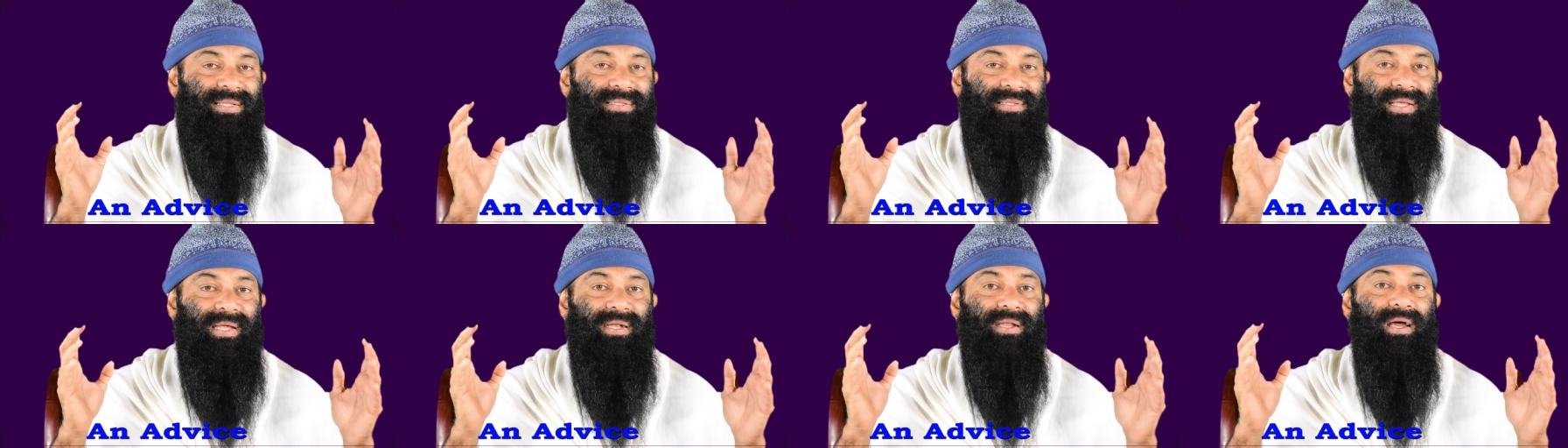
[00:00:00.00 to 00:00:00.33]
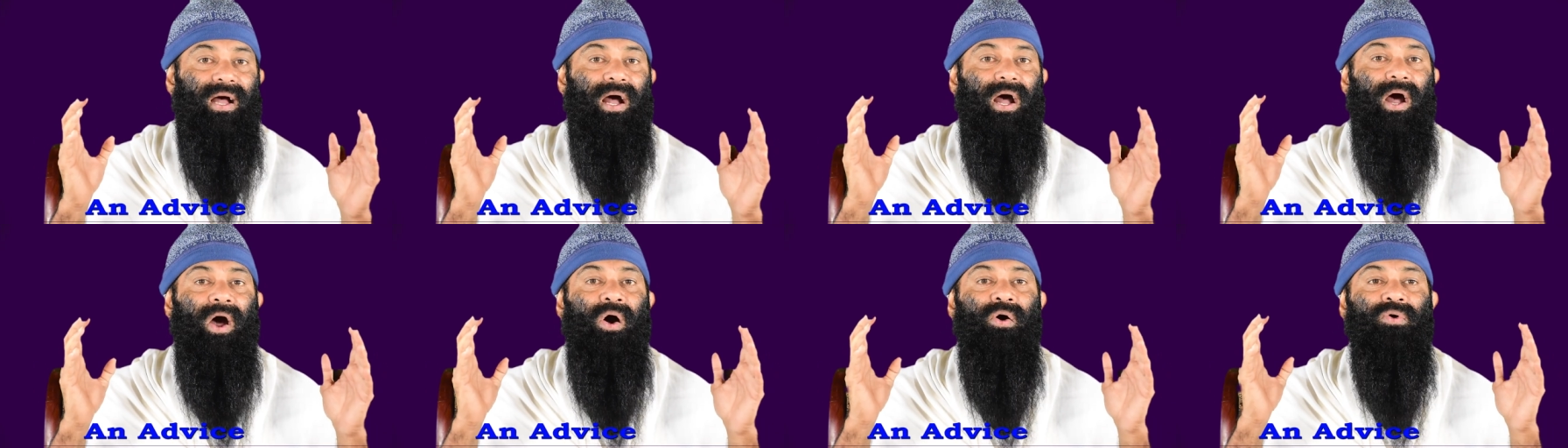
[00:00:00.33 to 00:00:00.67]
that
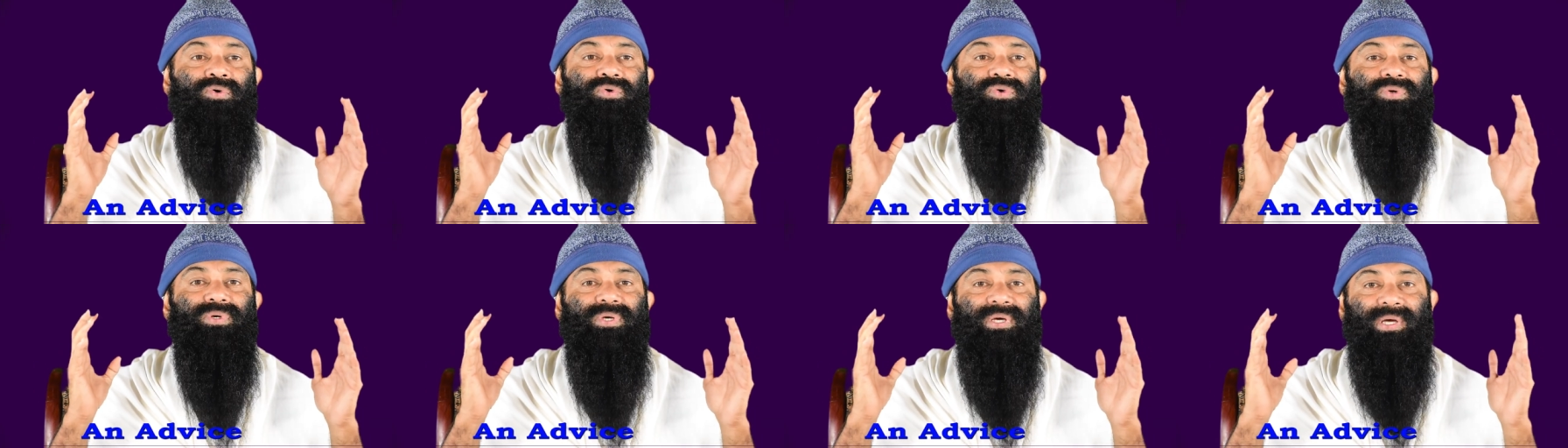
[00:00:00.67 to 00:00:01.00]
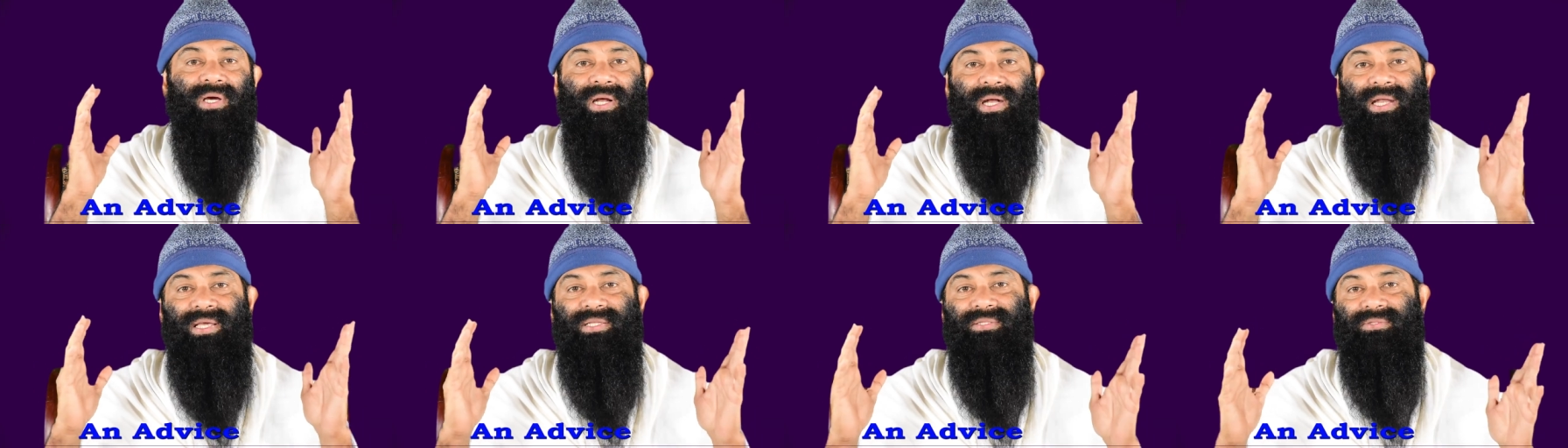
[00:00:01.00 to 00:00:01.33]
how to
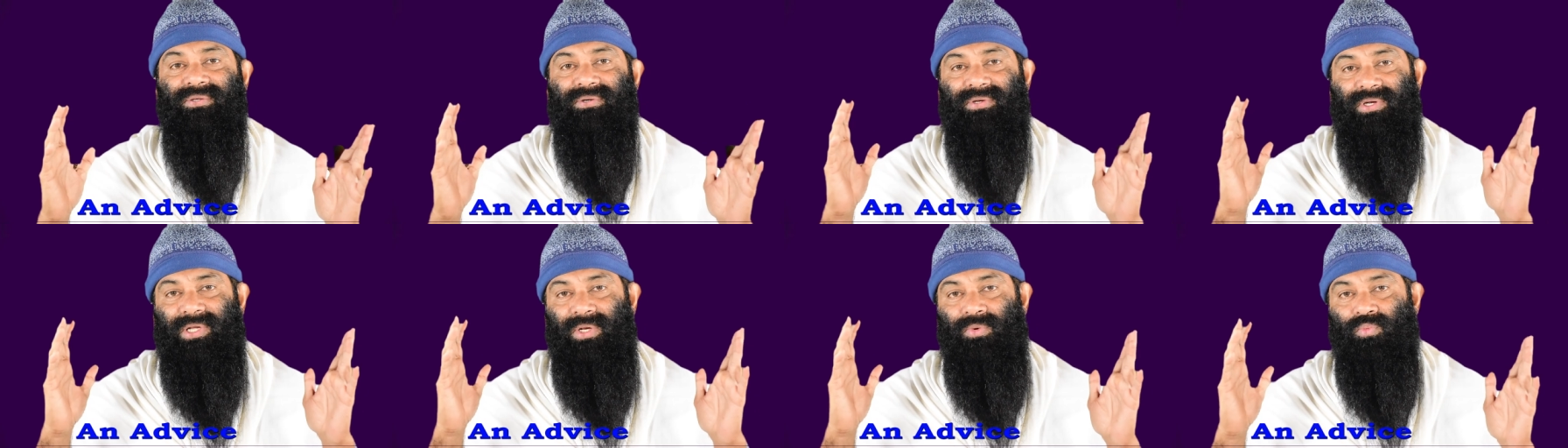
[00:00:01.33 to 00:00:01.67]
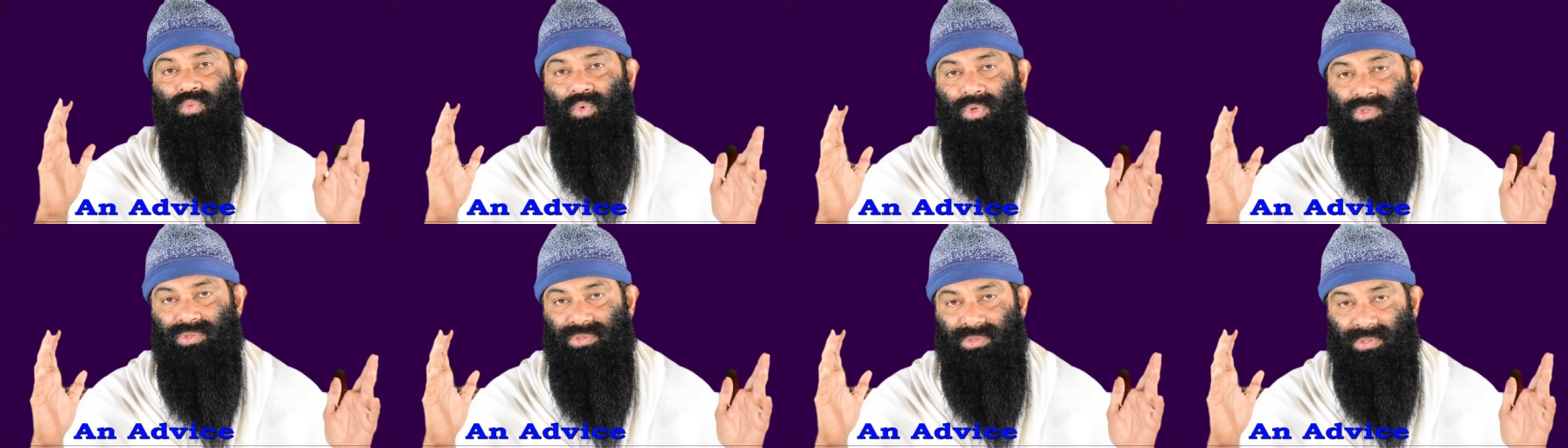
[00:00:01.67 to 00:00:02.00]
collect the
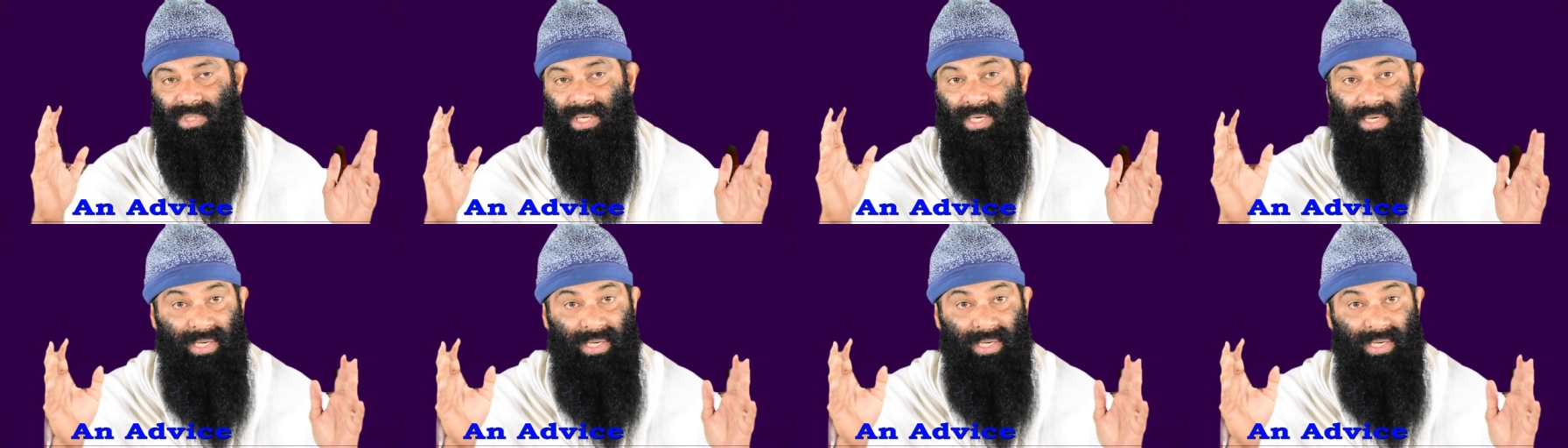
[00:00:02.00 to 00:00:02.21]
rainwater.